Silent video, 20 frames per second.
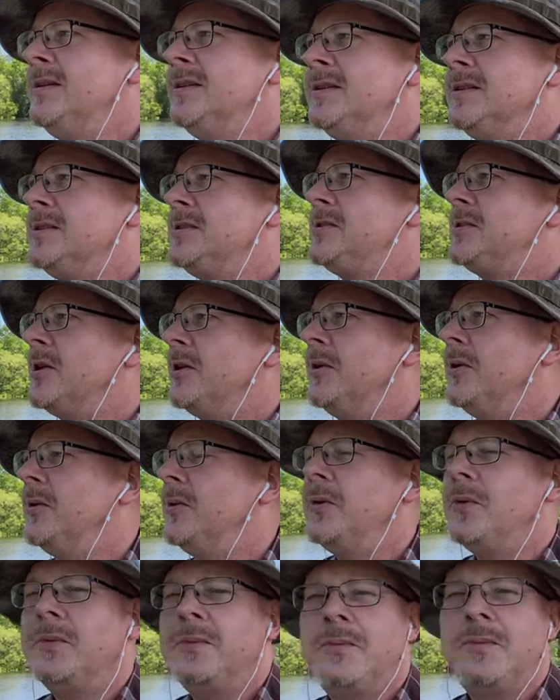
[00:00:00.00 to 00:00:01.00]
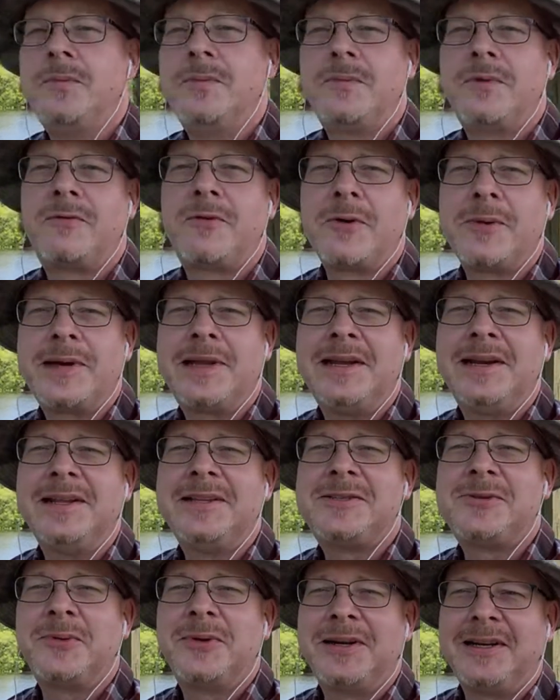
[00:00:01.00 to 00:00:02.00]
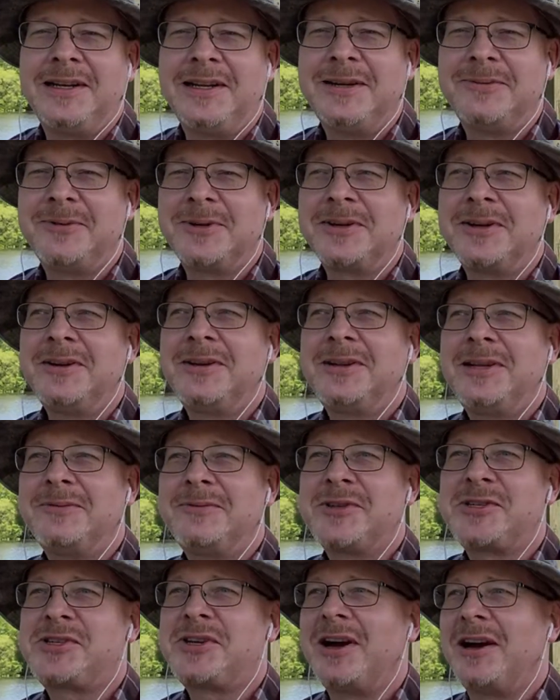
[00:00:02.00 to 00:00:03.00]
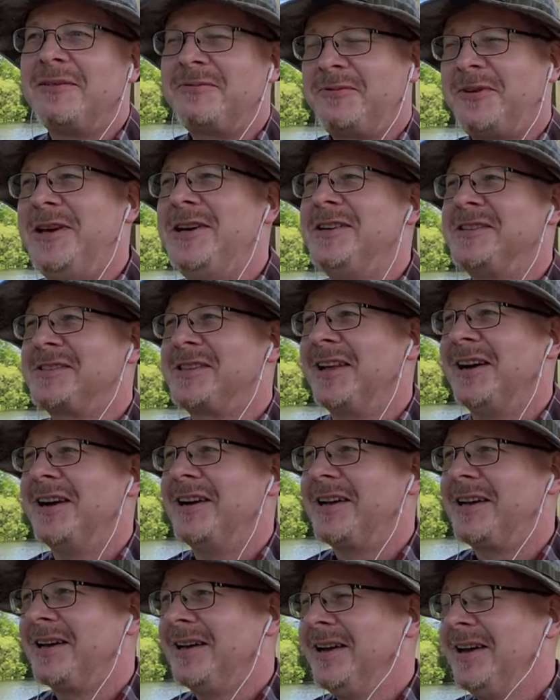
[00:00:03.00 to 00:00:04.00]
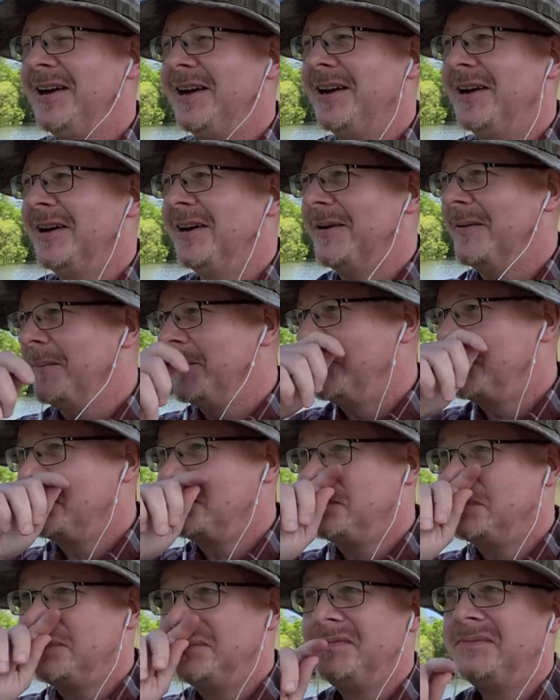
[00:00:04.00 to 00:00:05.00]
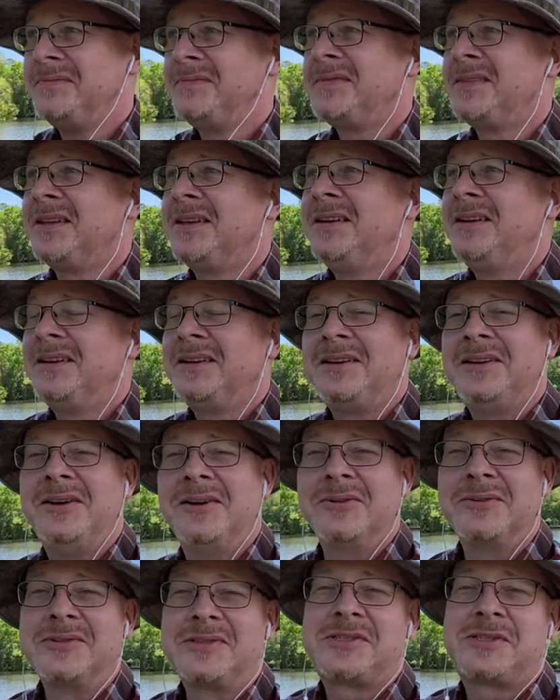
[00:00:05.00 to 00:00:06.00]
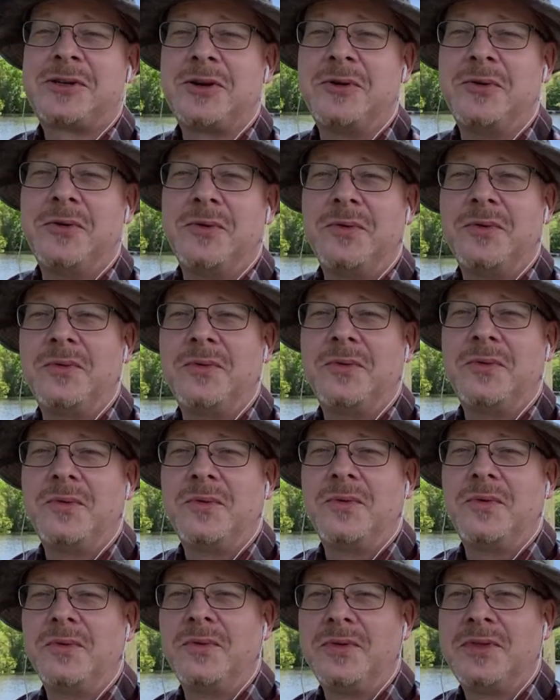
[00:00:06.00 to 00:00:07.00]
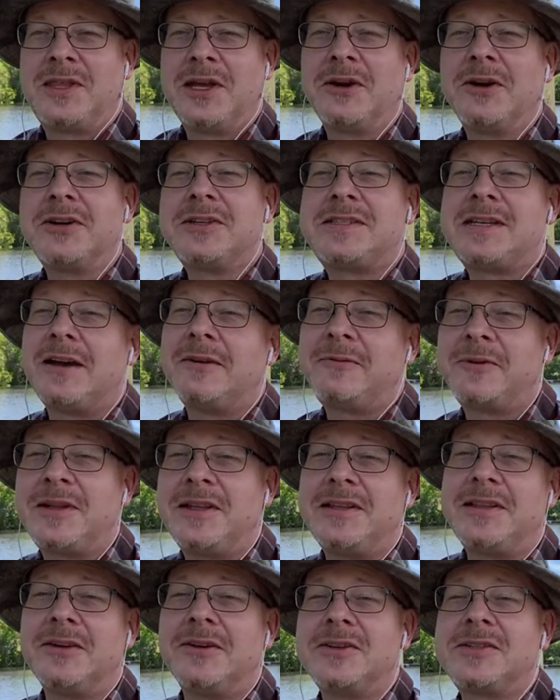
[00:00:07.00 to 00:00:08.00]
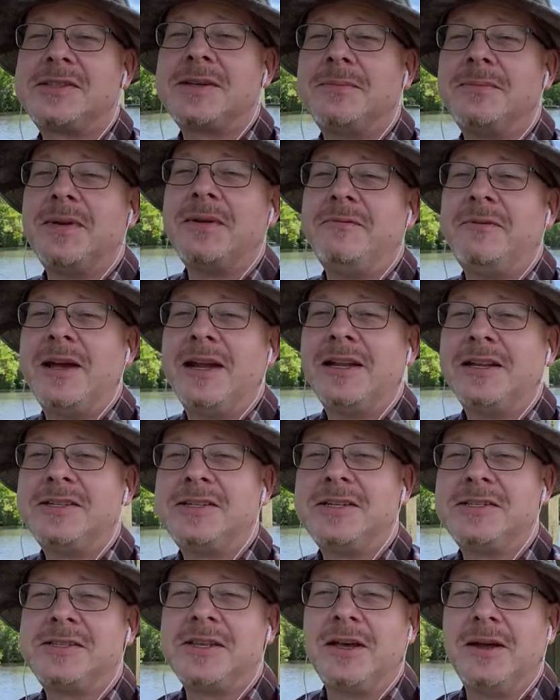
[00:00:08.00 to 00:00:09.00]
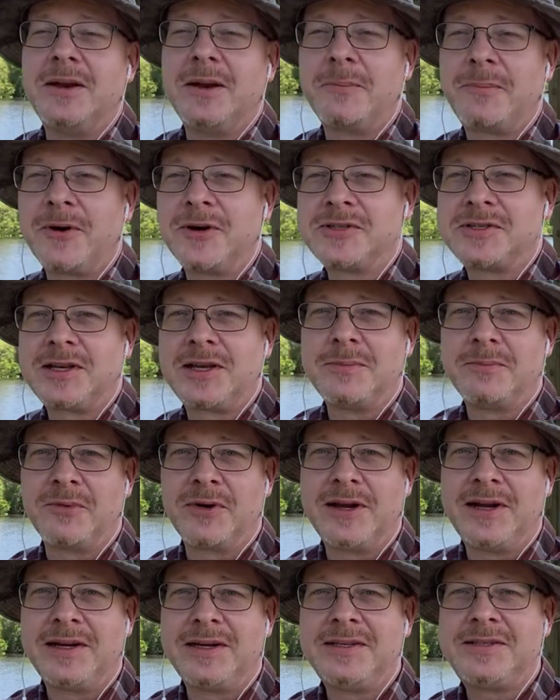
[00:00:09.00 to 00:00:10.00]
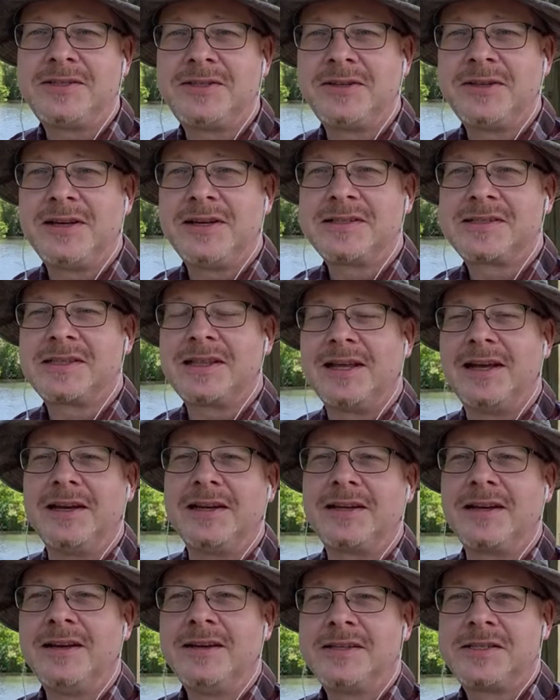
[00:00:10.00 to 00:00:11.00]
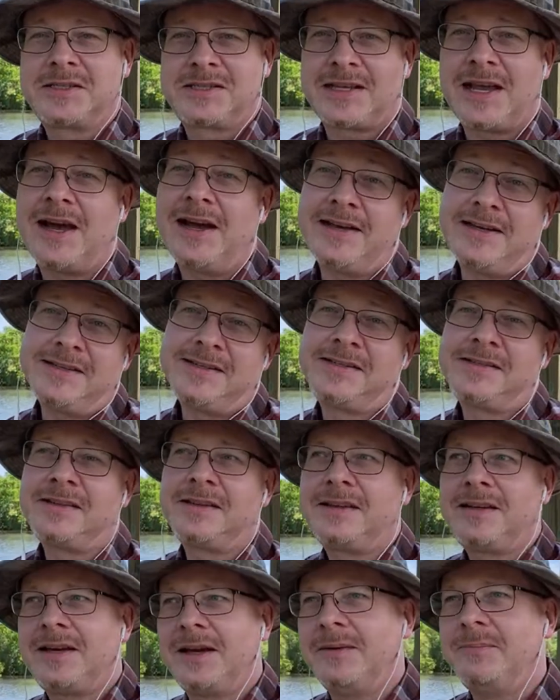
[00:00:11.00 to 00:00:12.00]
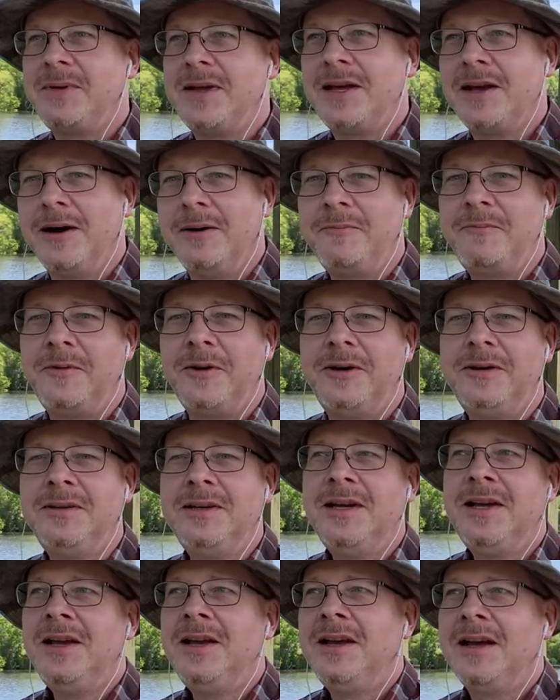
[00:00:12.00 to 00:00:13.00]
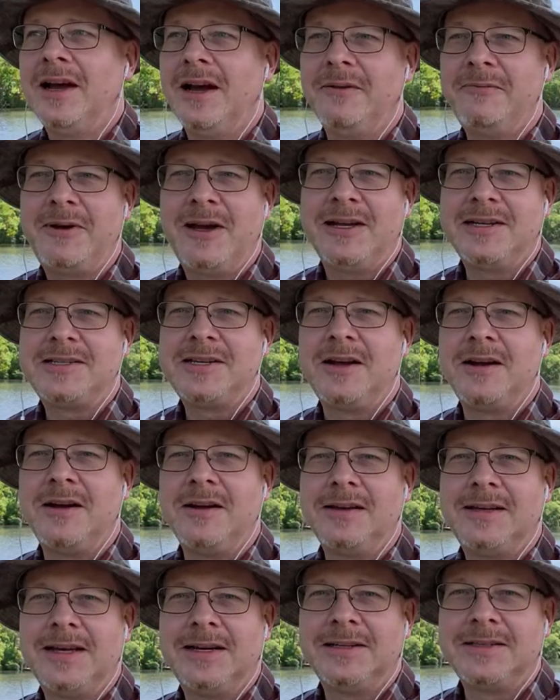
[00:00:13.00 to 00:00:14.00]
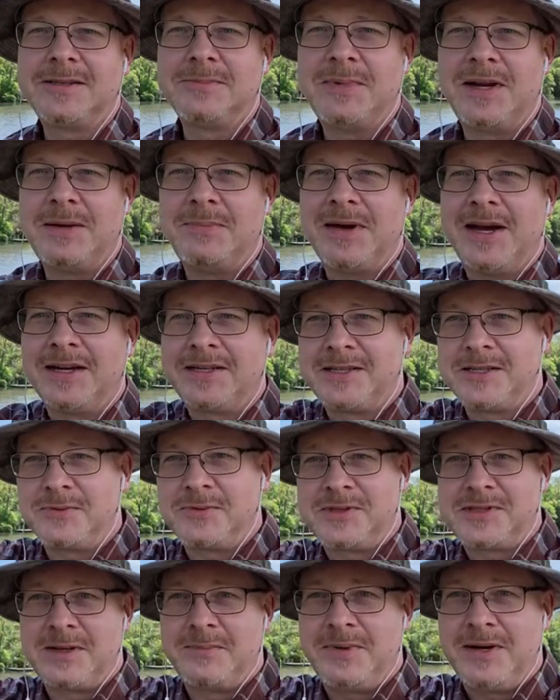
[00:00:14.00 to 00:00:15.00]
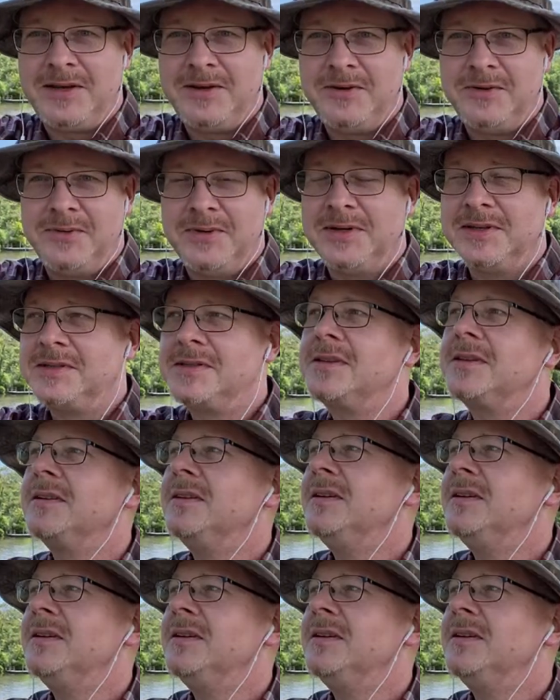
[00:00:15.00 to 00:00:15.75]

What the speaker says: So before we get into what a liver shot feels like, you know, so there are some advantages that a person can bring to this, like size can be helpful. I've had to get into many matches with somebody who was,